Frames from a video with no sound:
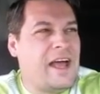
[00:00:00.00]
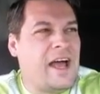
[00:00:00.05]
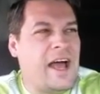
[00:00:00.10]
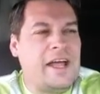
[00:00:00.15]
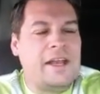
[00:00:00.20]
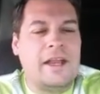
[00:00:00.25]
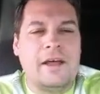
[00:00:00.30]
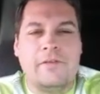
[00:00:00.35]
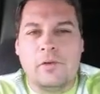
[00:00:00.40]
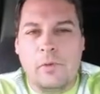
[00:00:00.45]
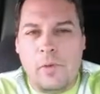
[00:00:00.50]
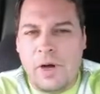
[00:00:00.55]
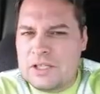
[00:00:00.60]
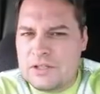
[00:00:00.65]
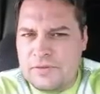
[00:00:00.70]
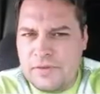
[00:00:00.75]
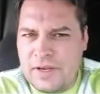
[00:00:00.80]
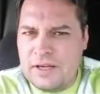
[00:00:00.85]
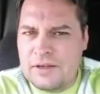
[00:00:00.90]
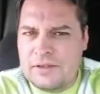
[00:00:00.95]
I never
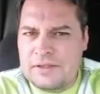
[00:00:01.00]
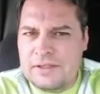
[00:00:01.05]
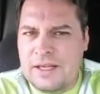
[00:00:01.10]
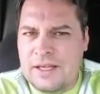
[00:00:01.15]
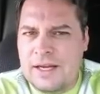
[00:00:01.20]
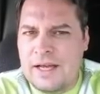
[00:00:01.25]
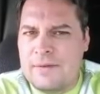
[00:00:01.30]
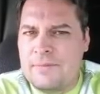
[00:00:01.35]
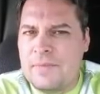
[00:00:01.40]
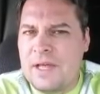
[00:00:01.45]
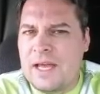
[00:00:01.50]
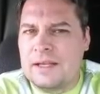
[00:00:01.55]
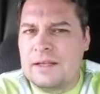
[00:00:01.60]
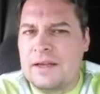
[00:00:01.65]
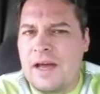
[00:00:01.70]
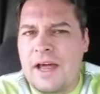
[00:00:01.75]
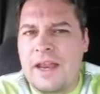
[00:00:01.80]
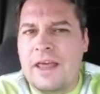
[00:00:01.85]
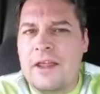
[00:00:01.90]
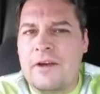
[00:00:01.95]
watch videos that I'm like
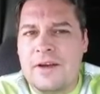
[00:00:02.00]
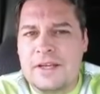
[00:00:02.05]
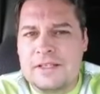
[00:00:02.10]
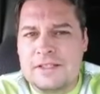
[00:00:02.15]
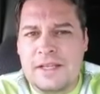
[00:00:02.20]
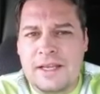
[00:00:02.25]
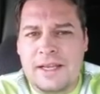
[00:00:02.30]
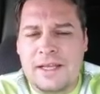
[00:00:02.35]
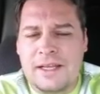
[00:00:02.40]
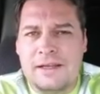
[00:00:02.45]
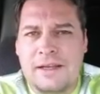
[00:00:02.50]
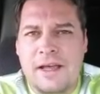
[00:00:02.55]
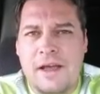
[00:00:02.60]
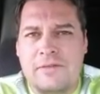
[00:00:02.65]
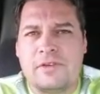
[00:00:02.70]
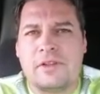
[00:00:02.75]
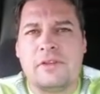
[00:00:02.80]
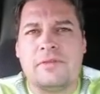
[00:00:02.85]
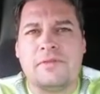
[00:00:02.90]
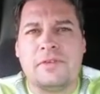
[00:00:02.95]
not interested in.
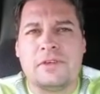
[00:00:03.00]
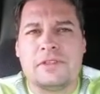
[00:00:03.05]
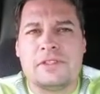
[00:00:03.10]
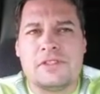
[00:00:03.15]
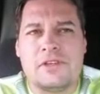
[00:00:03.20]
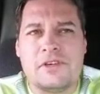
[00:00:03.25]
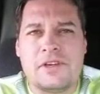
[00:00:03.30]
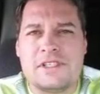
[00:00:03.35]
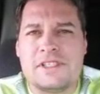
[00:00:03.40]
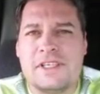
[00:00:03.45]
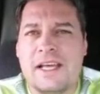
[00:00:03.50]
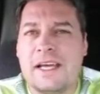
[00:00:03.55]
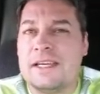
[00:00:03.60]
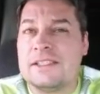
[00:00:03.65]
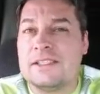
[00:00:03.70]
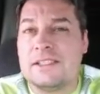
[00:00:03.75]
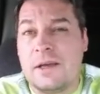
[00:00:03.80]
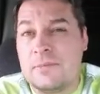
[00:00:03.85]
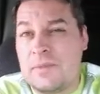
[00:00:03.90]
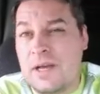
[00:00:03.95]
After the first 30
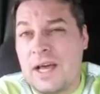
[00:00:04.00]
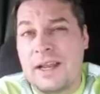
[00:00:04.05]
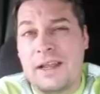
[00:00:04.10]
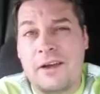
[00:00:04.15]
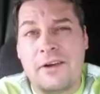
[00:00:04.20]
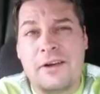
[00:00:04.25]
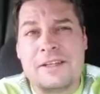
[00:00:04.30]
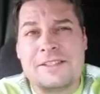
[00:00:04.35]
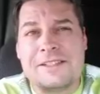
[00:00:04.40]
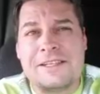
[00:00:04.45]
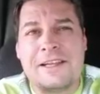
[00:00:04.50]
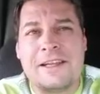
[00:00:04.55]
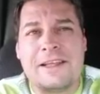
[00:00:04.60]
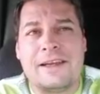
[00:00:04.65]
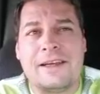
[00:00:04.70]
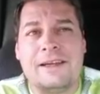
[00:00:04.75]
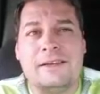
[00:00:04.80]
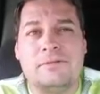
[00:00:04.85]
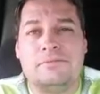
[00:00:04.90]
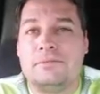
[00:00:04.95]
seconds, I'm not interested
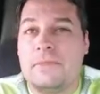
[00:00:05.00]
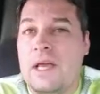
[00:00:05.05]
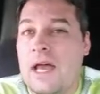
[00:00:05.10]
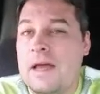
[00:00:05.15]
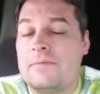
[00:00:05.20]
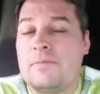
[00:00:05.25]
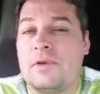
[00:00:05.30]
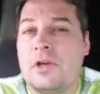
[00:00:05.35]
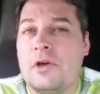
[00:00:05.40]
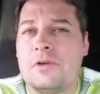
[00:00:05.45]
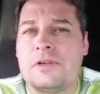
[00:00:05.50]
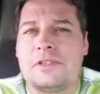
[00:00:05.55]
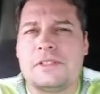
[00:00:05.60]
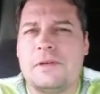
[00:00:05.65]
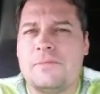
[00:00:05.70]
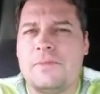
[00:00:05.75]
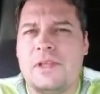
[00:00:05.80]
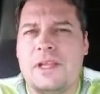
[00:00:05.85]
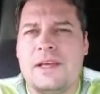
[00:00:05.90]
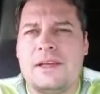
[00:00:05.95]
in it. I go to
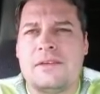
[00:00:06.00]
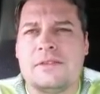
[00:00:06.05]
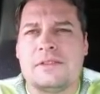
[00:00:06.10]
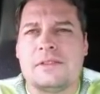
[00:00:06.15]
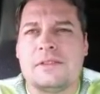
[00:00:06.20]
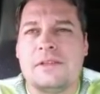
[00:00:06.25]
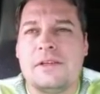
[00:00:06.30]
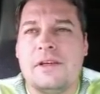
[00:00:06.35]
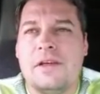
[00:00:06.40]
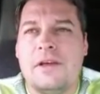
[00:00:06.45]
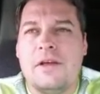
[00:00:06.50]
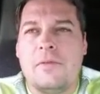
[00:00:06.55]
something else.